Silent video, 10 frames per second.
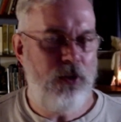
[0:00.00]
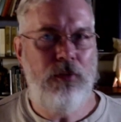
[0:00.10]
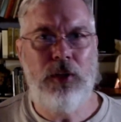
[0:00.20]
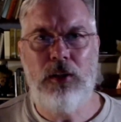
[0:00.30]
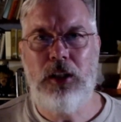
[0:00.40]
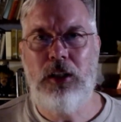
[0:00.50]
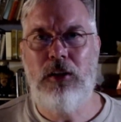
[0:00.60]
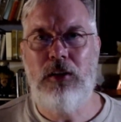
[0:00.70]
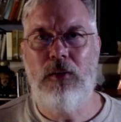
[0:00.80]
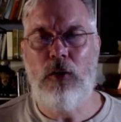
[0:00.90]

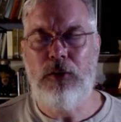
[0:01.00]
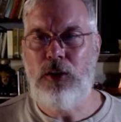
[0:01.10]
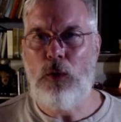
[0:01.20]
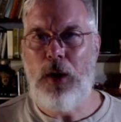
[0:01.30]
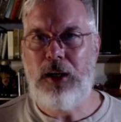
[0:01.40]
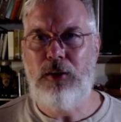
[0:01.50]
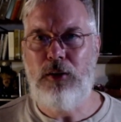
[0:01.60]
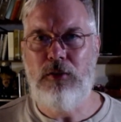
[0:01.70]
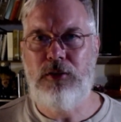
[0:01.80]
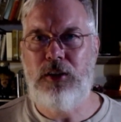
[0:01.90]
leader or the director
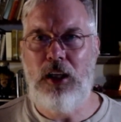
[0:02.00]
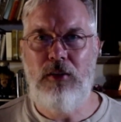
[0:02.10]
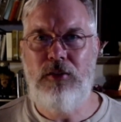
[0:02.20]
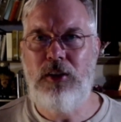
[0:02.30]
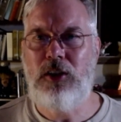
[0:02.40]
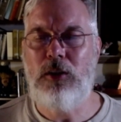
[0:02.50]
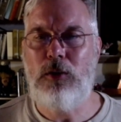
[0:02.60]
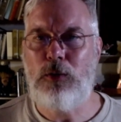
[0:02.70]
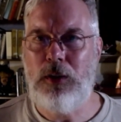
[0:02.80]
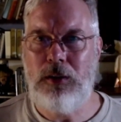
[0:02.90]
of Save the
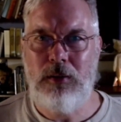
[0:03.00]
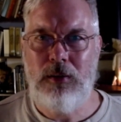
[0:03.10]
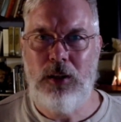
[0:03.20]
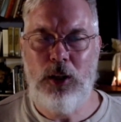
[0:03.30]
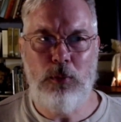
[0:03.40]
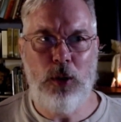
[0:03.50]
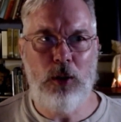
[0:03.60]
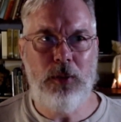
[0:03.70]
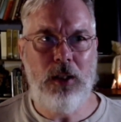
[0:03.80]
Children in Burma,